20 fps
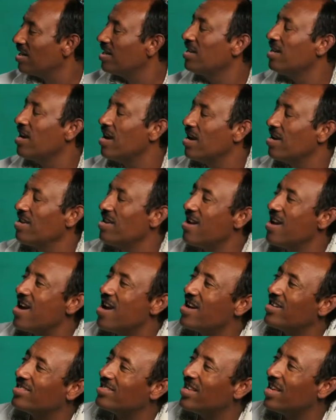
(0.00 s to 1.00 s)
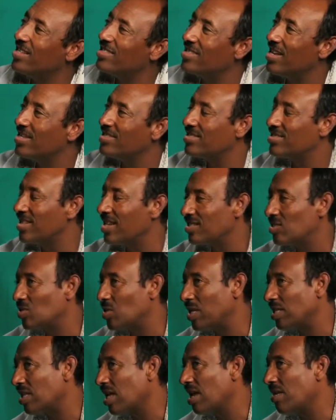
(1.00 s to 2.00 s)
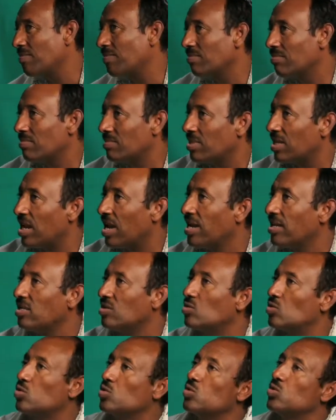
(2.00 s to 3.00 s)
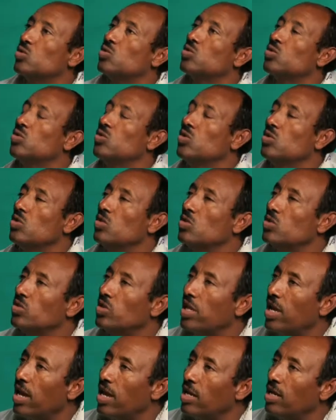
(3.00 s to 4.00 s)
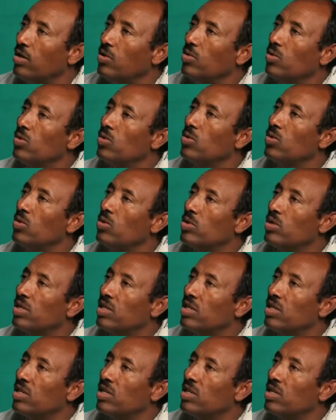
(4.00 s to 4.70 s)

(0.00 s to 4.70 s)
heritage? Yeah, yeah that, that's what I'm trying to tell you.